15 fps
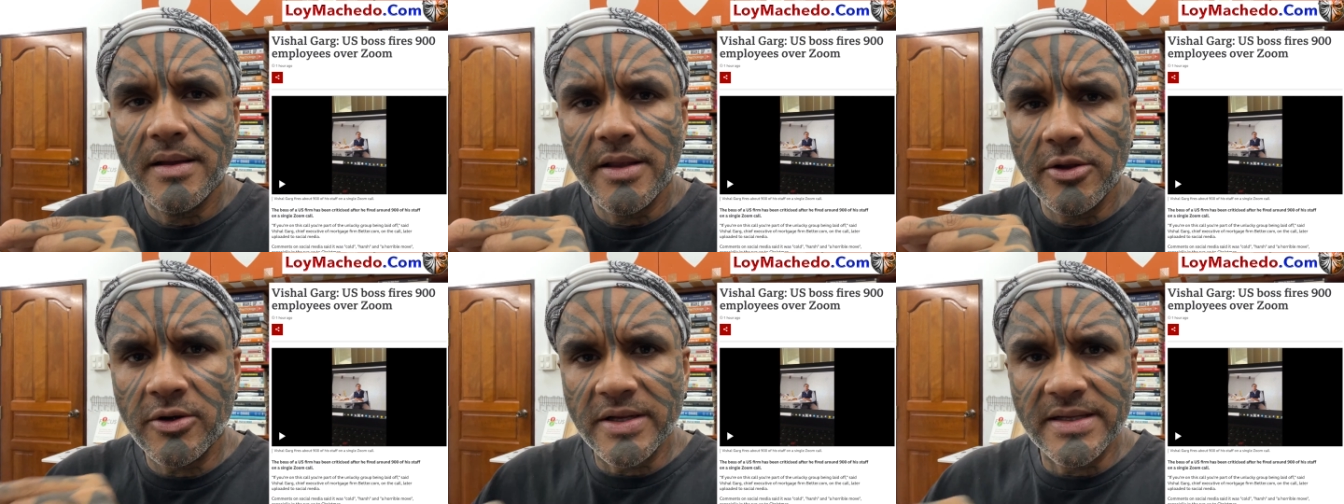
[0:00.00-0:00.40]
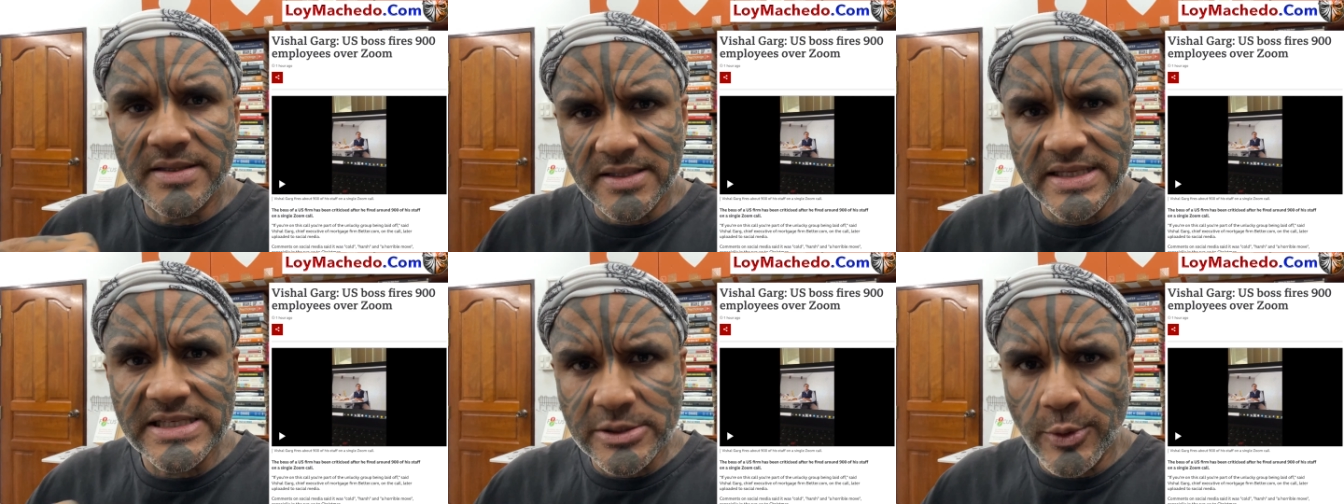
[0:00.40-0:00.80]
you know,
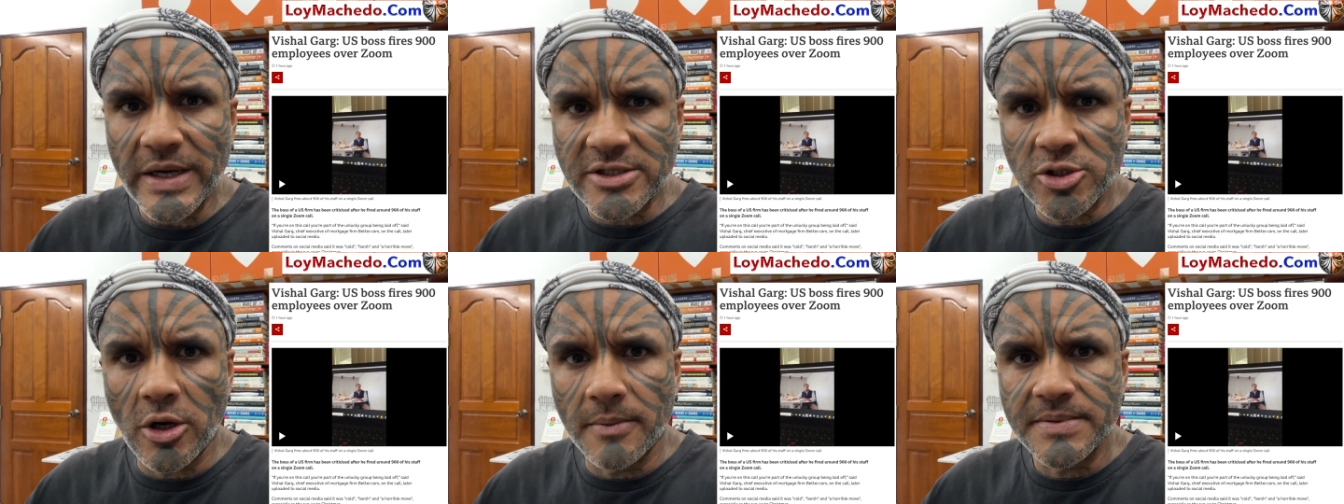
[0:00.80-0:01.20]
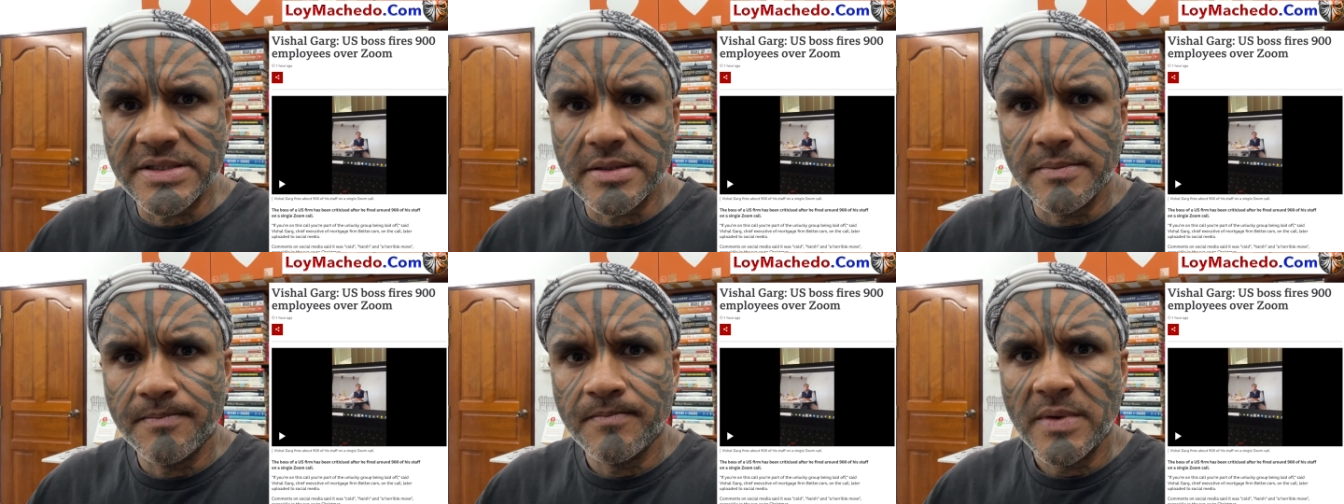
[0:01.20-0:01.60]
in these
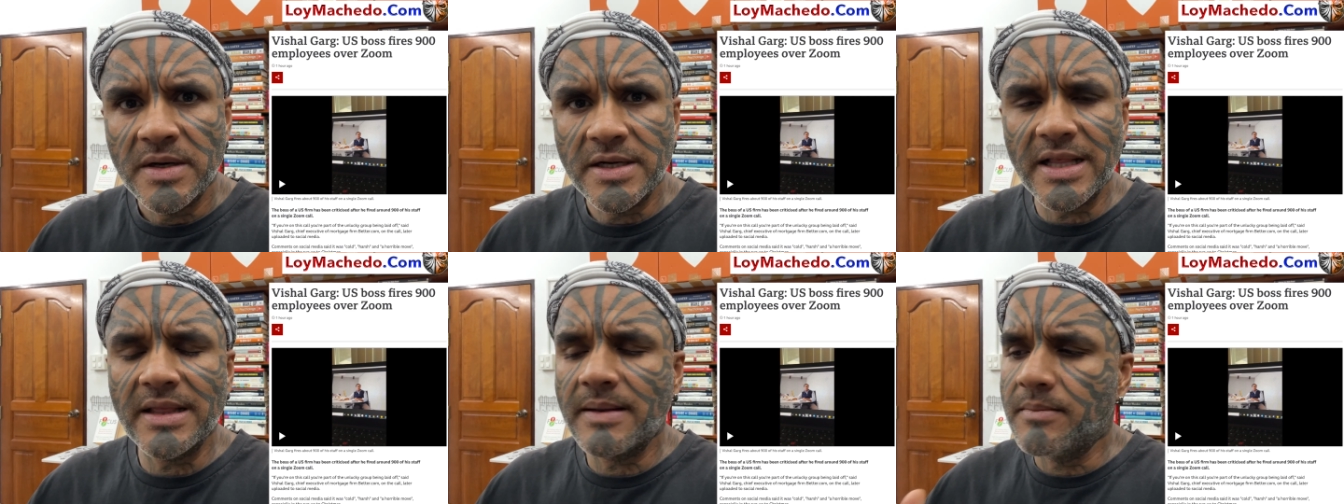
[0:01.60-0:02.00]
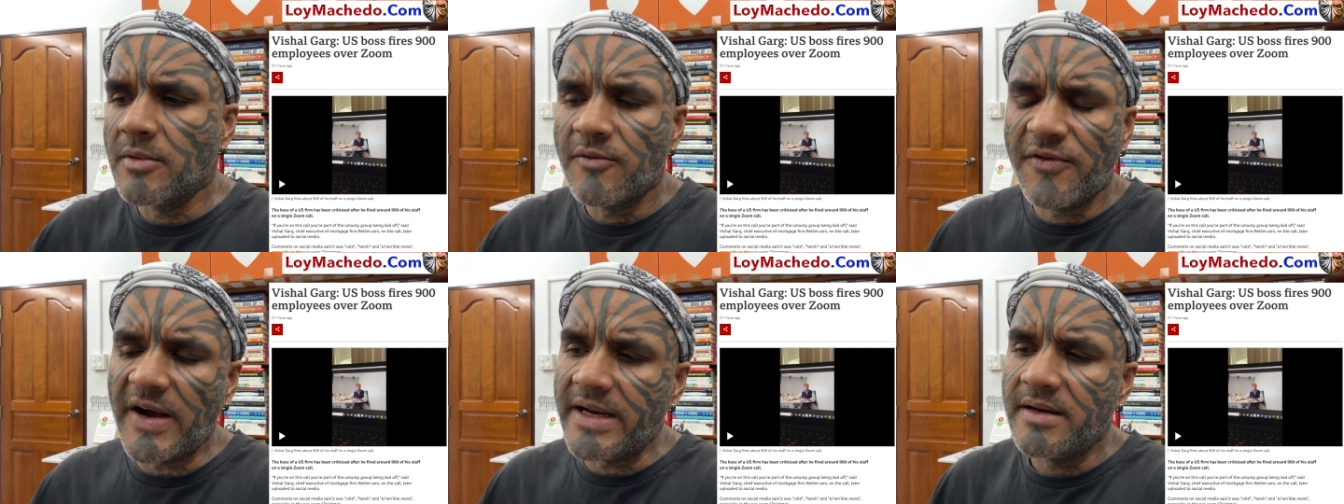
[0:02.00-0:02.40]
sweatshops, tell
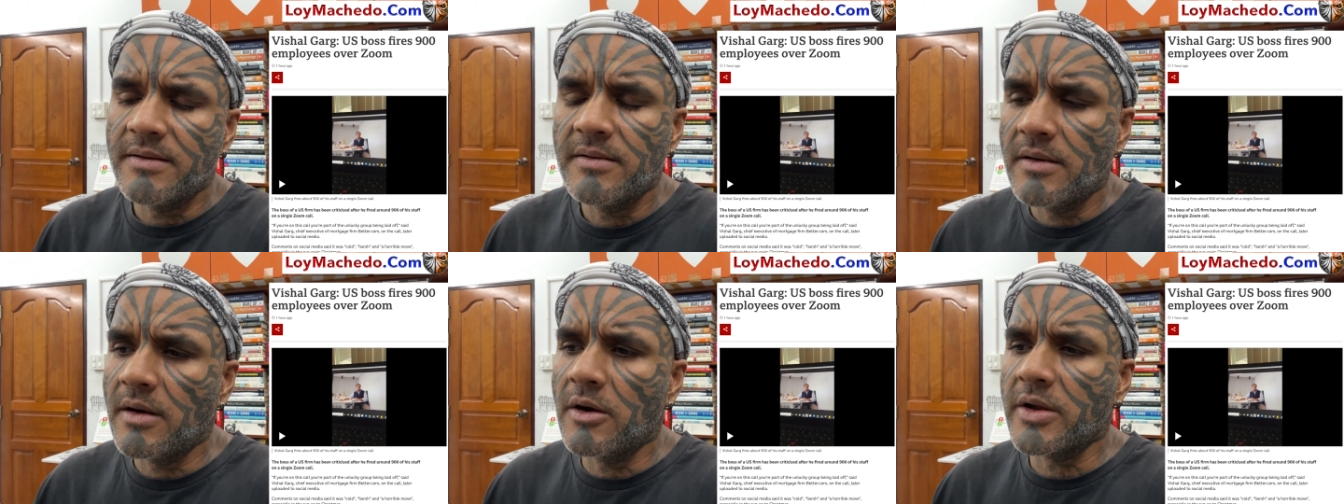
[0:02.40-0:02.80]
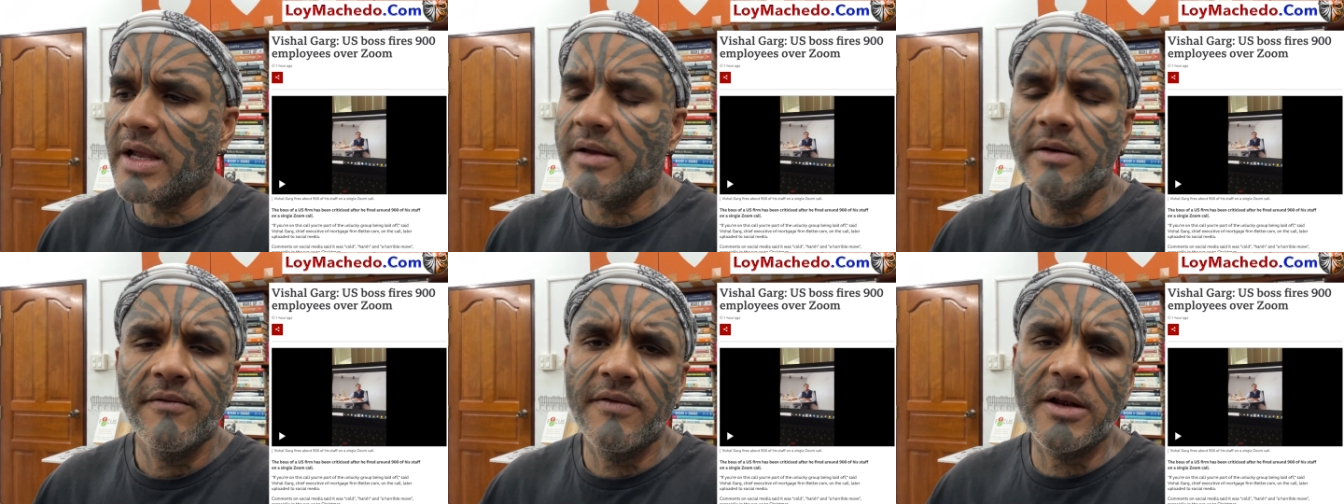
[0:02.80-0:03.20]
them, fine,
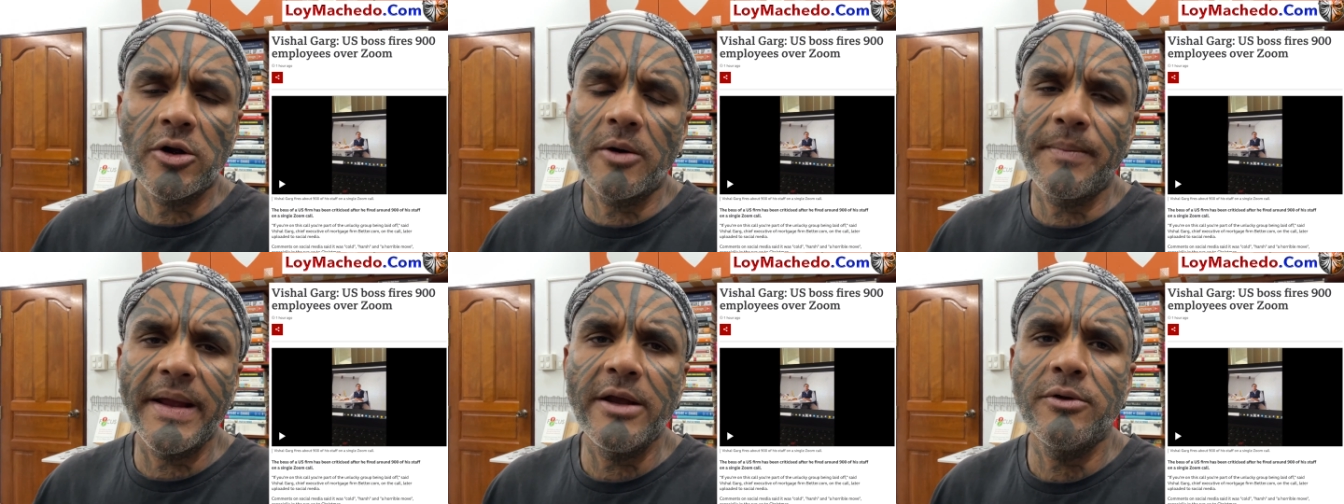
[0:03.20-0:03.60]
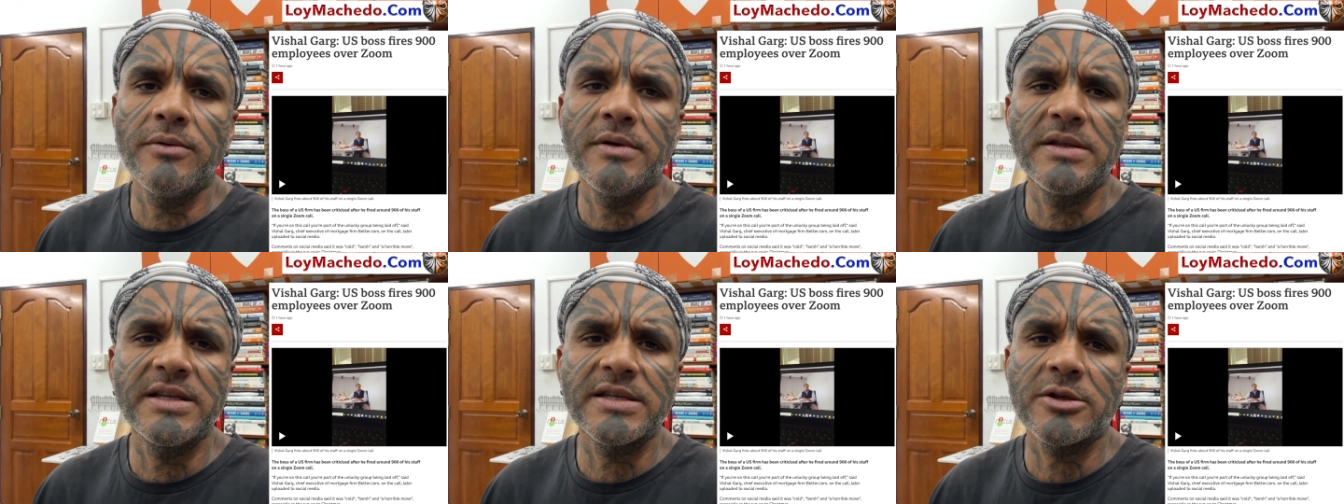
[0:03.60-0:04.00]
okay, we'll not pay
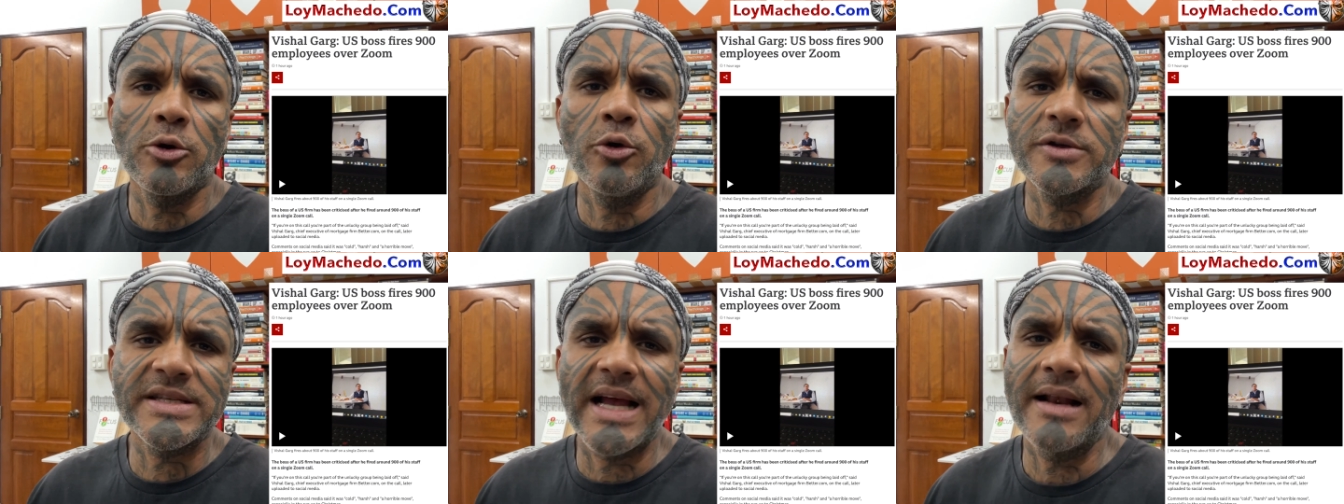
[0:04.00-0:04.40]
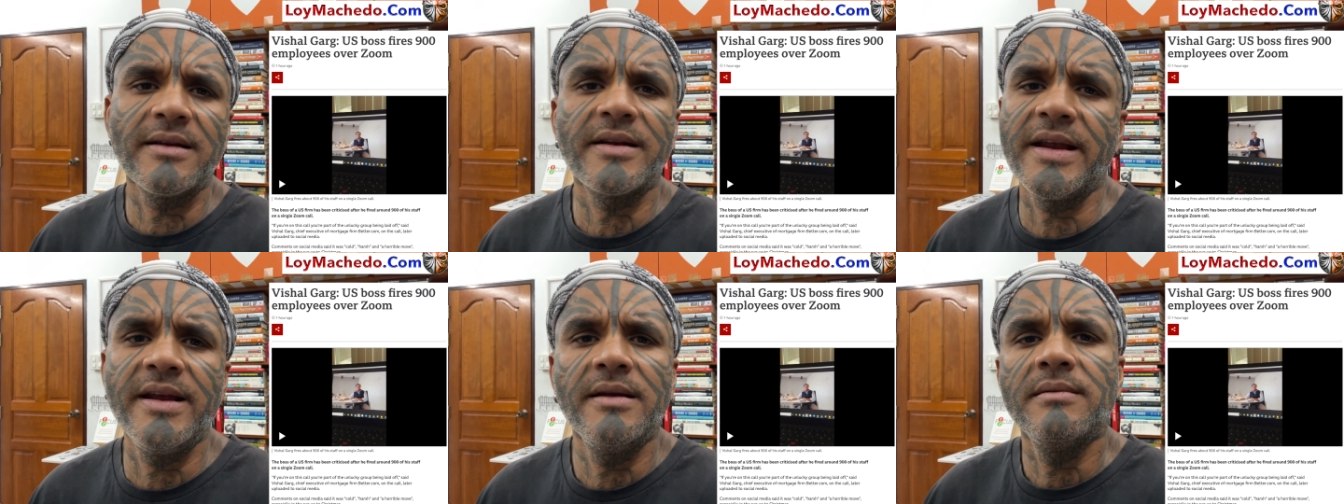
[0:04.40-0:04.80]
you this low
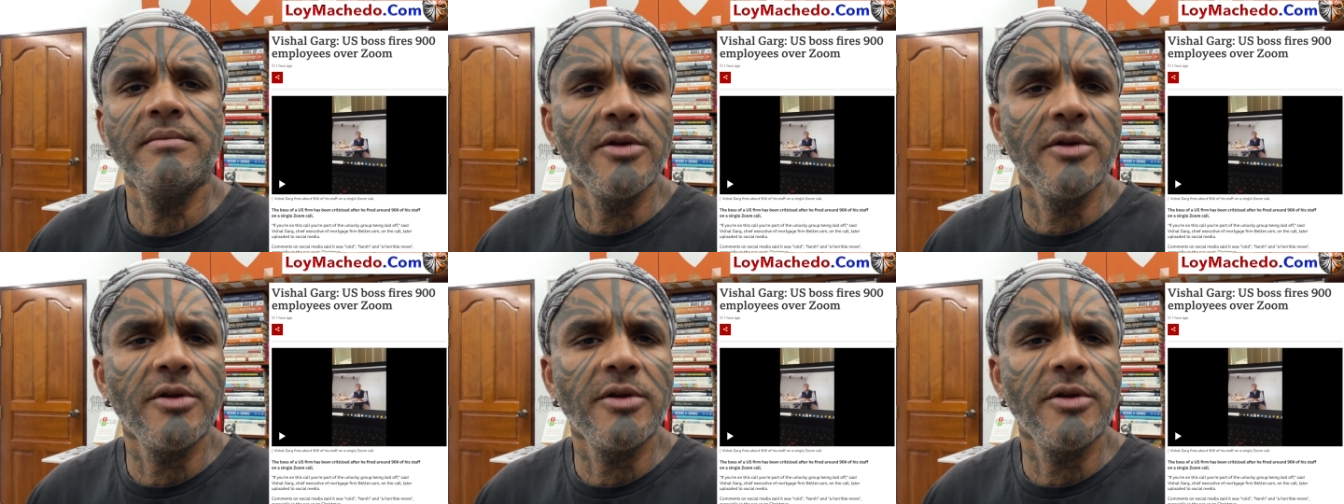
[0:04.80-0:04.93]
salary.